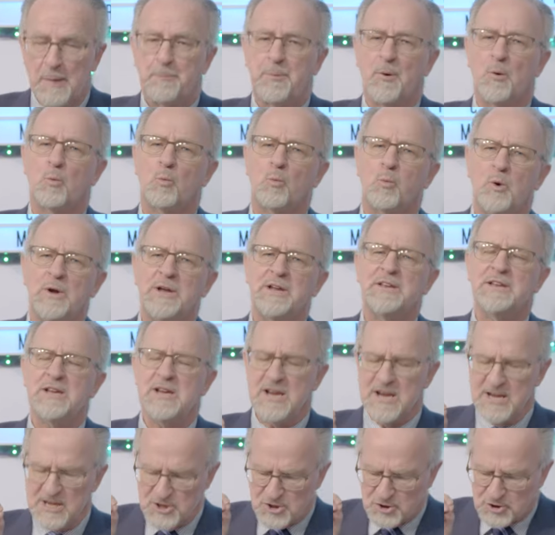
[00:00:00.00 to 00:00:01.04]
But when
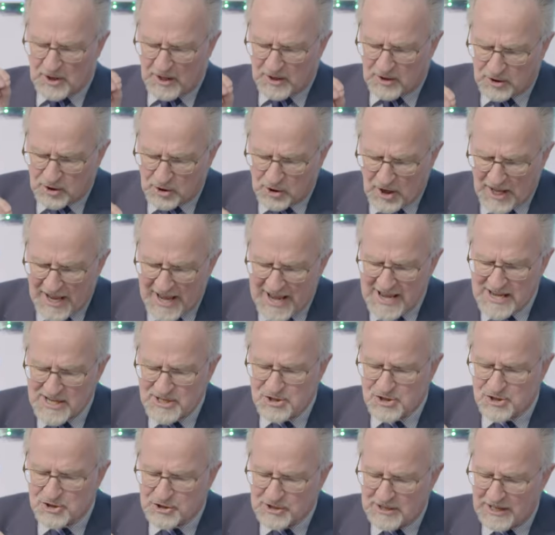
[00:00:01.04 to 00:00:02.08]
is the
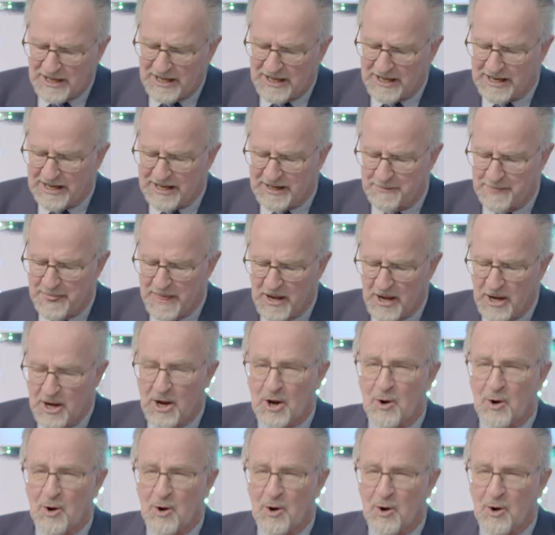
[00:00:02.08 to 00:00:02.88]
last time